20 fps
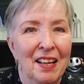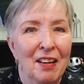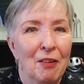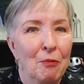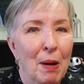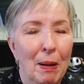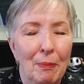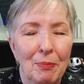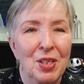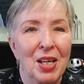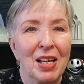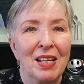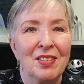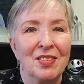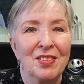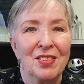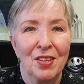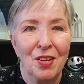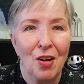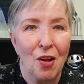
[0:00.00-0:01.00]

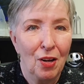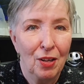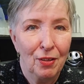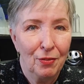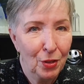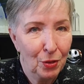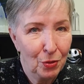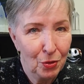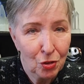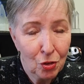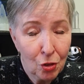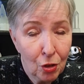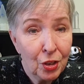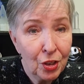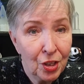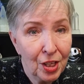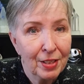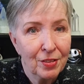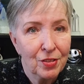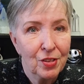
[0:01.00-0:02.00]
websites and all of those good
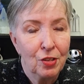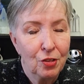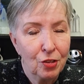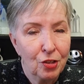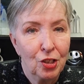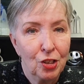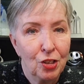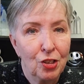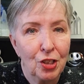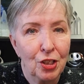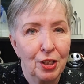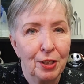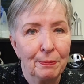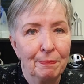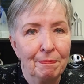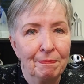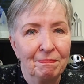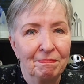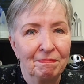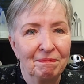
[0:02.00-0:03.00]
things that you should do.
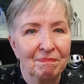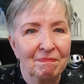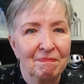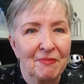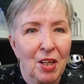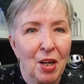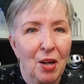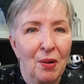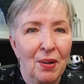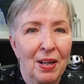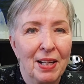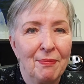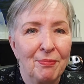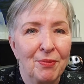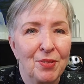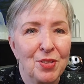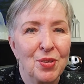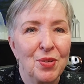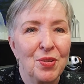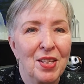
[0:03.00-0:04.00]
All right,
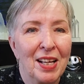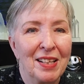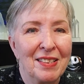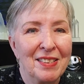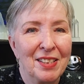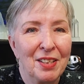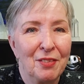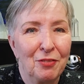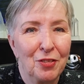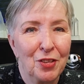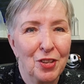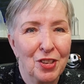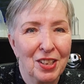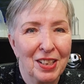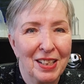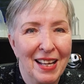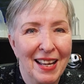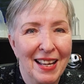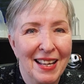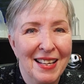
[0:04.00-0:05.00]
so that's it for
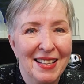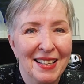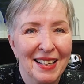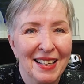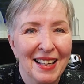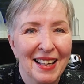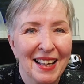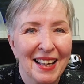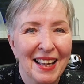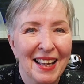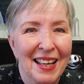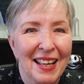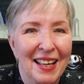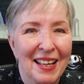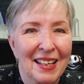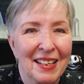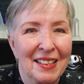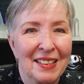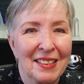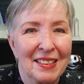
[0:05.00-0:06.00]
today.
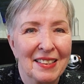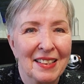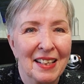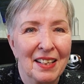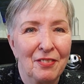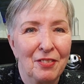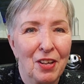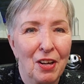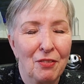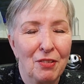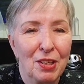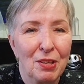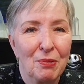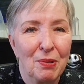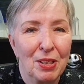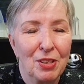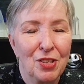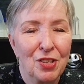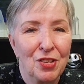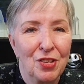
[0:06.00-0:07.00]
And uh, if you have any
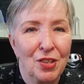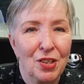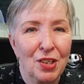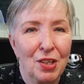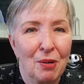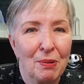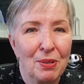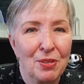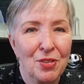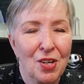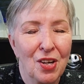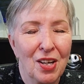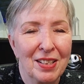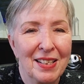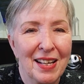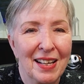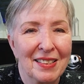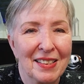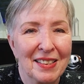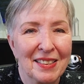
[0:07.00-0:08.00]
questions, you can always
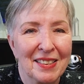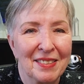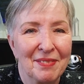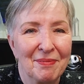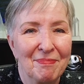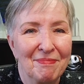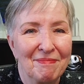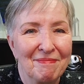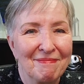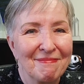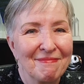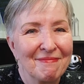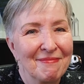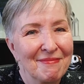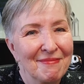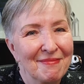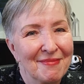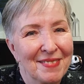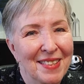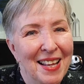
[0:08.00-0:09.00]
contact us.
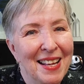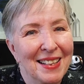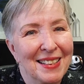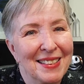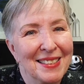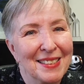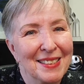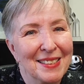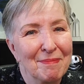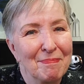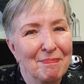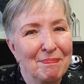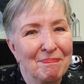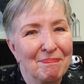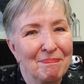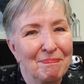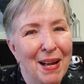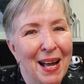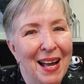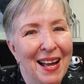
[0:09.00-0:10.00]
Thanks.
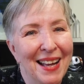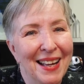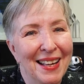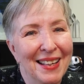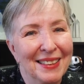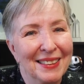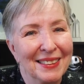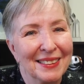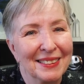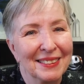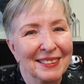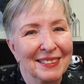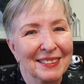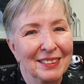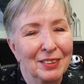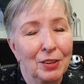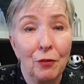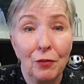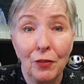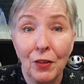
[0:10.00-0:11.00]
Bye.
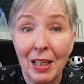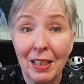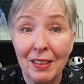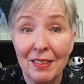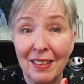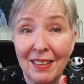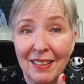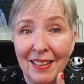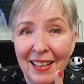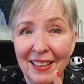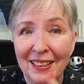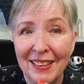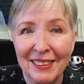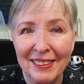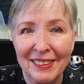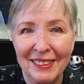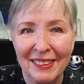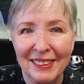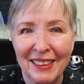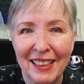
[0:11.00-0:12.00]
Don't forget to like
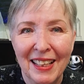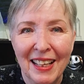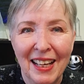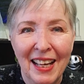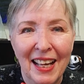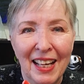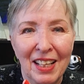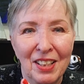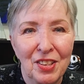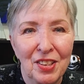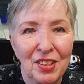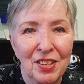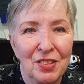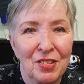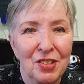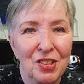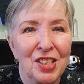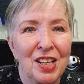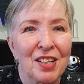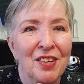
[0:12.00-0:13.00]
us and to
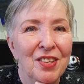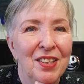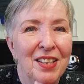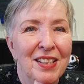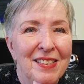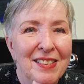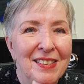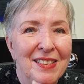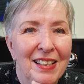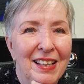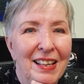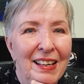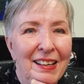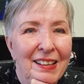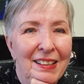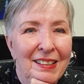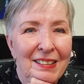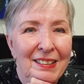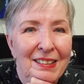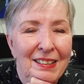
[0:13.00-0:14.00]
share this
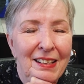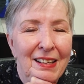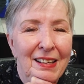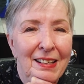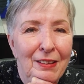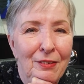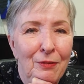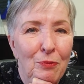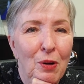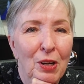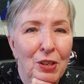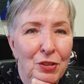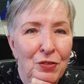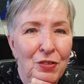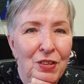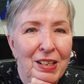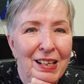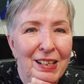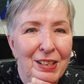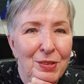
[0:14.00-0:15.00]
and uh, watch for
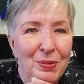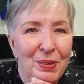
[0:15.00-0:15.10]
the next